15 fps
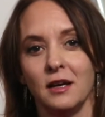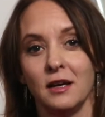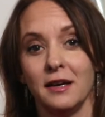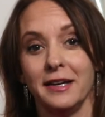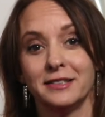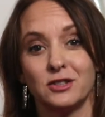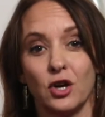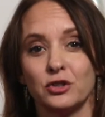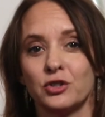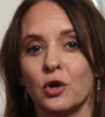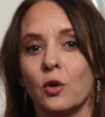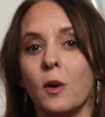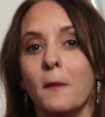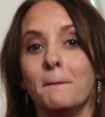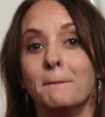It's
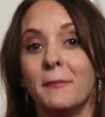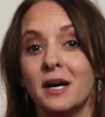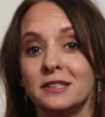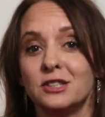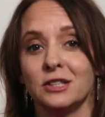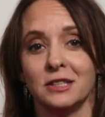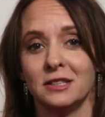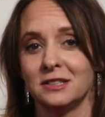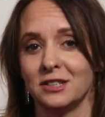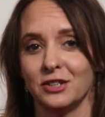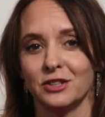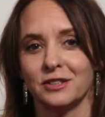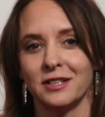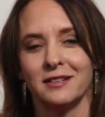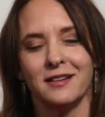also much easier
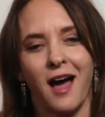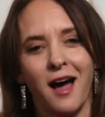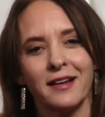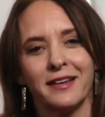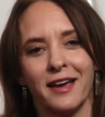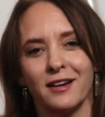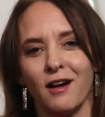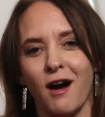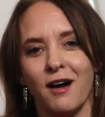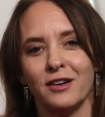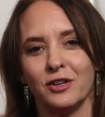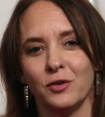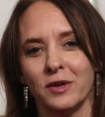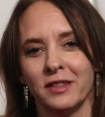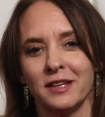to not get caught
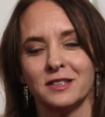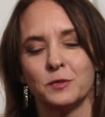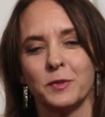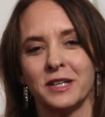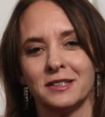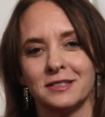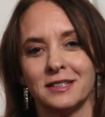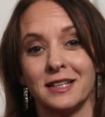doing this because